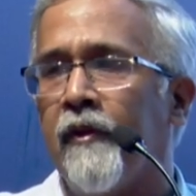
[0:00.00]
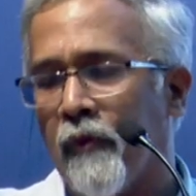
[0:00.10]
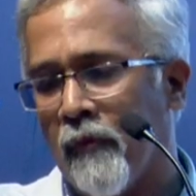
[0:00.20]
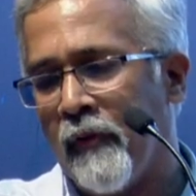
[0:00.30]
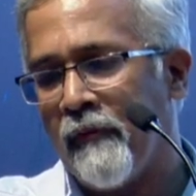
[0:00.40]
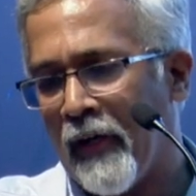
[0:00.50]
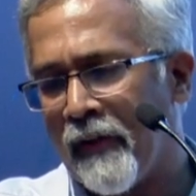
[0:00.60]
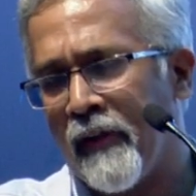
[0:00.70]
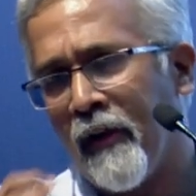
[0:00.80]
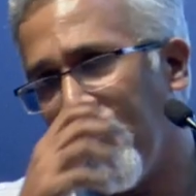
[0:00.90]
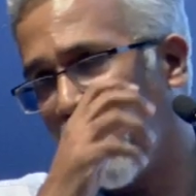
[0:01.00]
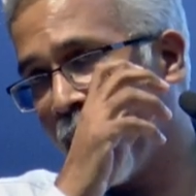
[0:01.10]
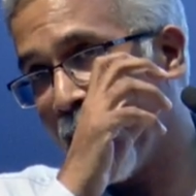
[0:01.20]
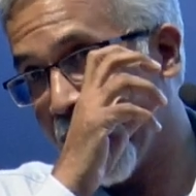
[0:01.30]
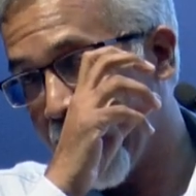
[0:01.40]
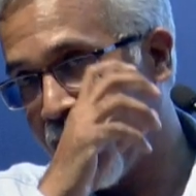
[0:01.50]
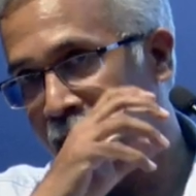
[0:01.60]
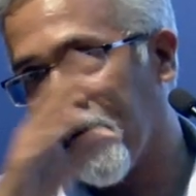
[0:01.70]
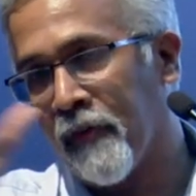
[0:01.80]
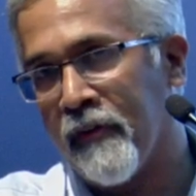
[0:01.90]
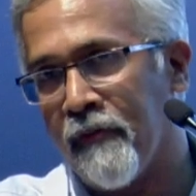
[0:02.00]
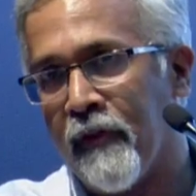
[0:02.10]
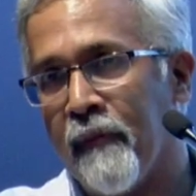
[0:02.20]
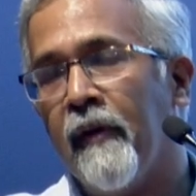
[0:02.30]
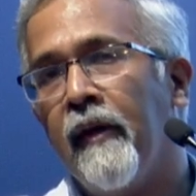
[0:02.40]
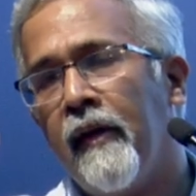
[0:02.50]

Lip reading: we have done it in a lot of patients across different,